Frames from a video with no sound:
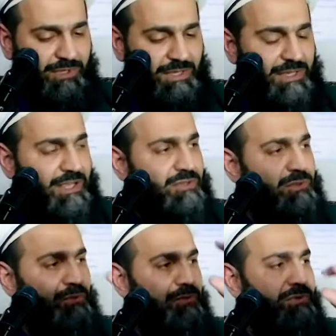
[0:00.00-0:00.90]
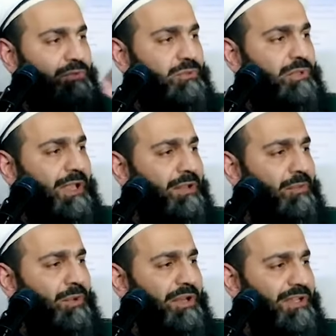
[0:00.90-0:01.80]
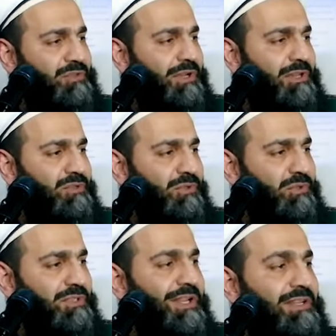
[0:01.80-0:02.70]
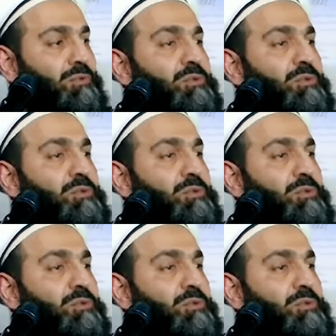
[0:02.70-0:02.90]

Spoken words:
an angel, one extra angel to stand.